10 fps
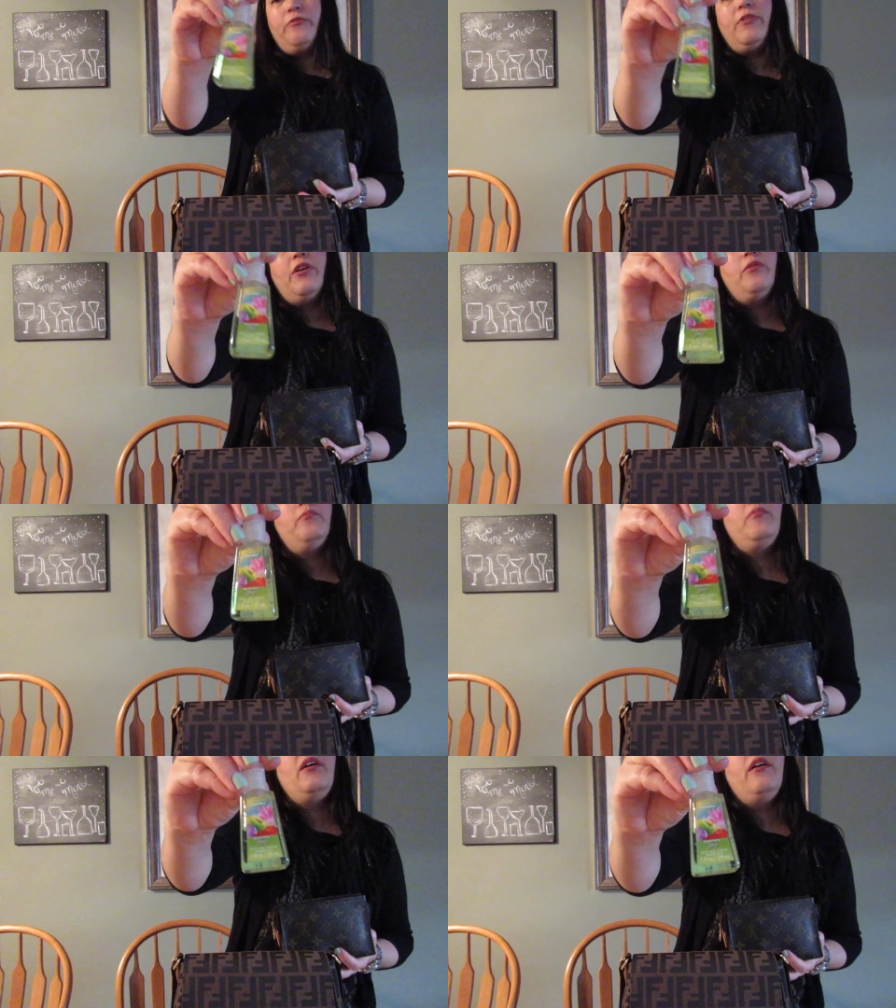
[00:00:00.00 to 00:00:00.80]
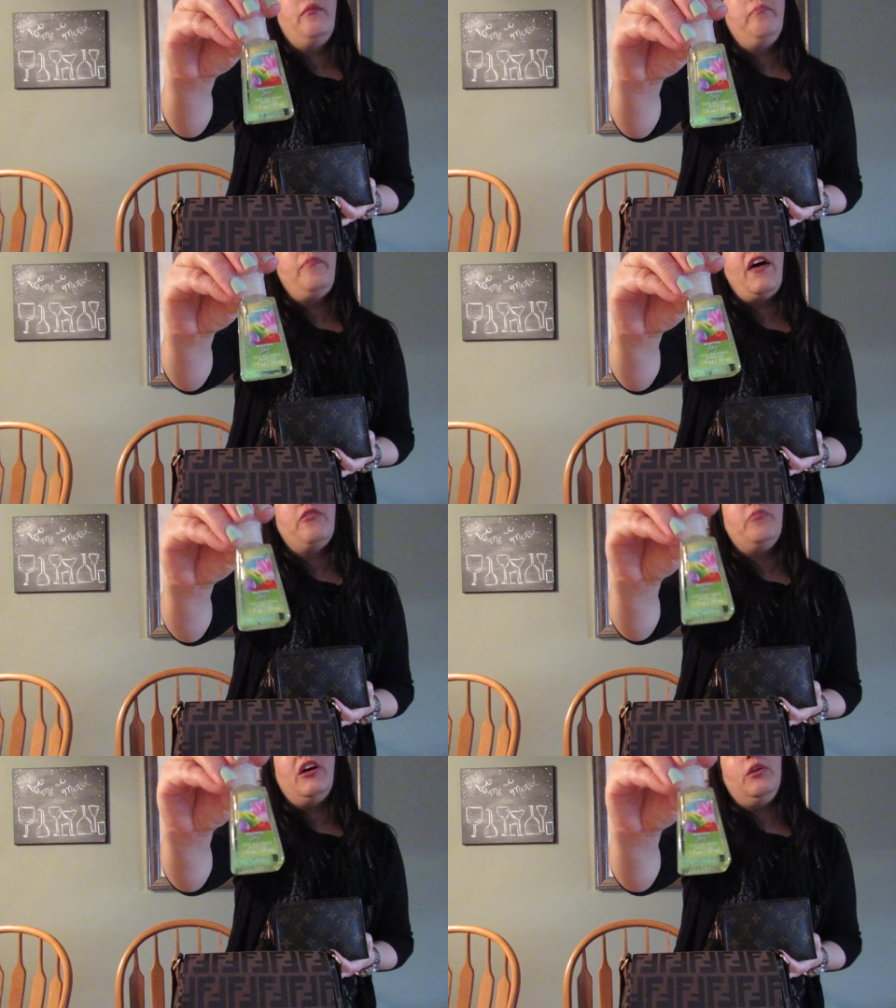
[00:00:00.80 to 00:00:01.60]
from um, Bath &
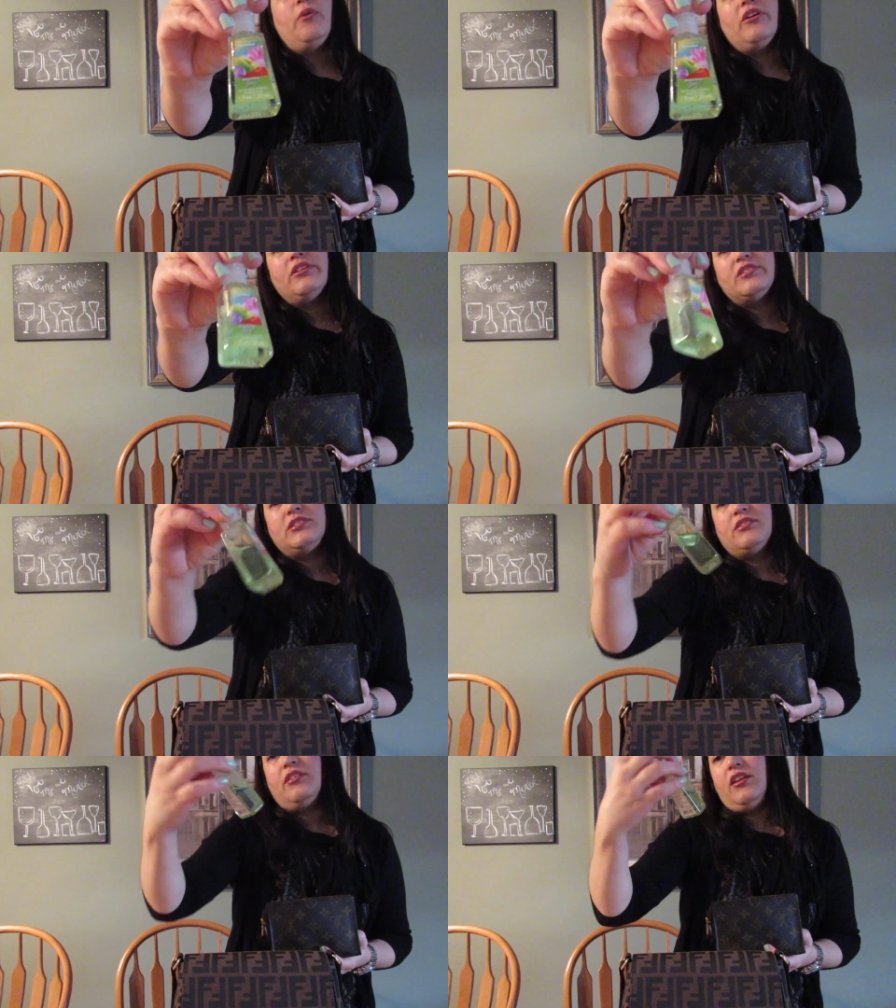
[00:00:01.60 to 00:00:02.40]
Body Works.